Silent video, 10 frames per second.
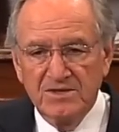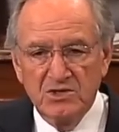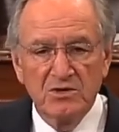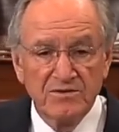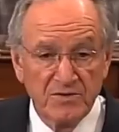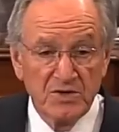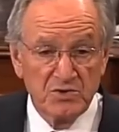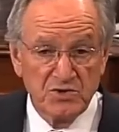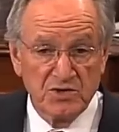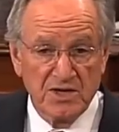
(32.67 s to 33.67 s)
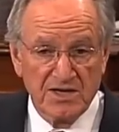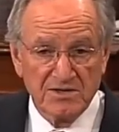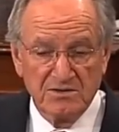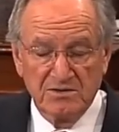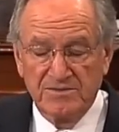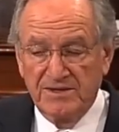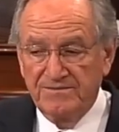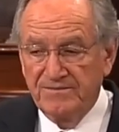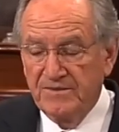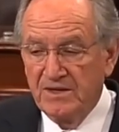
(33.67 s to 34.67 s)
So you reduce your costs a little bit.
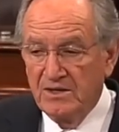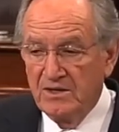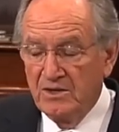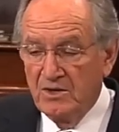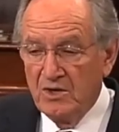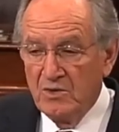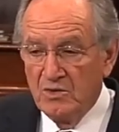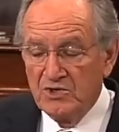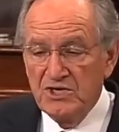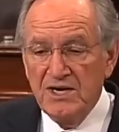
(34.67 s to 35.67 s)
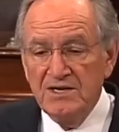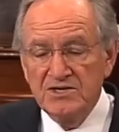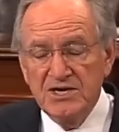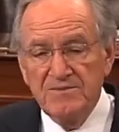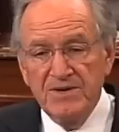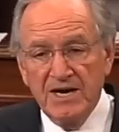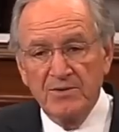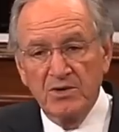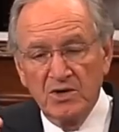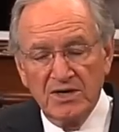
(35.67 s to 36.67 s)
Well, Change CPI
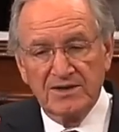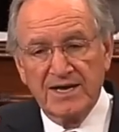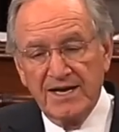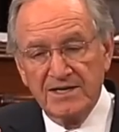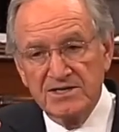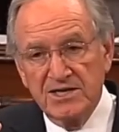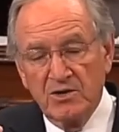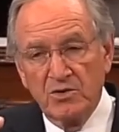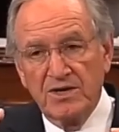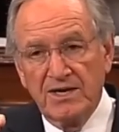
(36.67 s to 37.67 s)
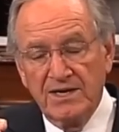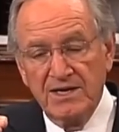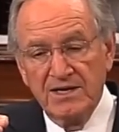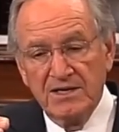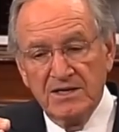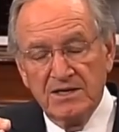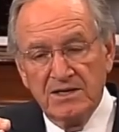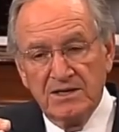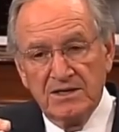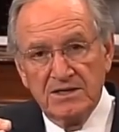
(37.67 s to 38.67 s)
would look at that and say, okay,
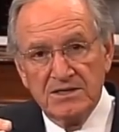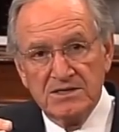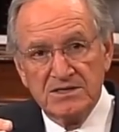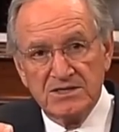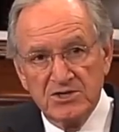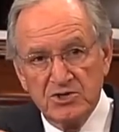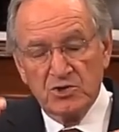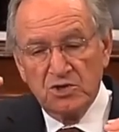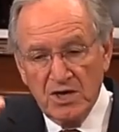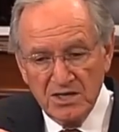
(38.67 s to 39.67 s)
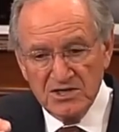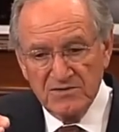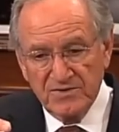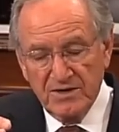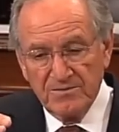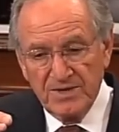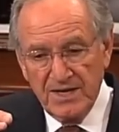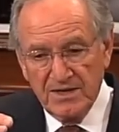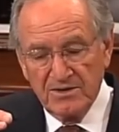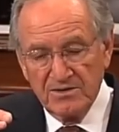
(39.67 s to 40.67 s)
since your costs have come
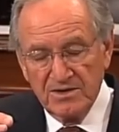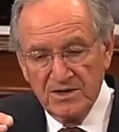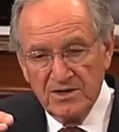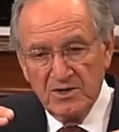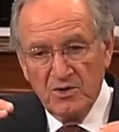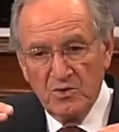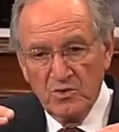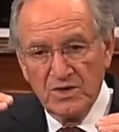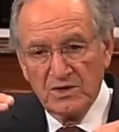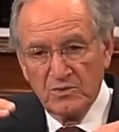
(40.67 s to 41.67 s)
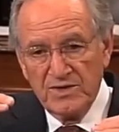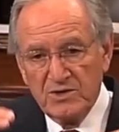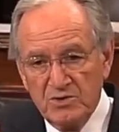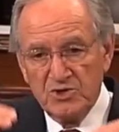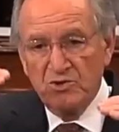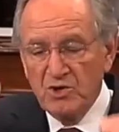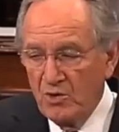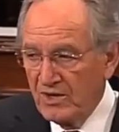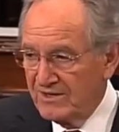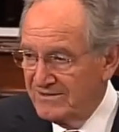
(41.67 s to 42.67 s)
down, we'll reduce your
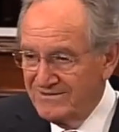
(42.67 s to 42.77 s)
COLA.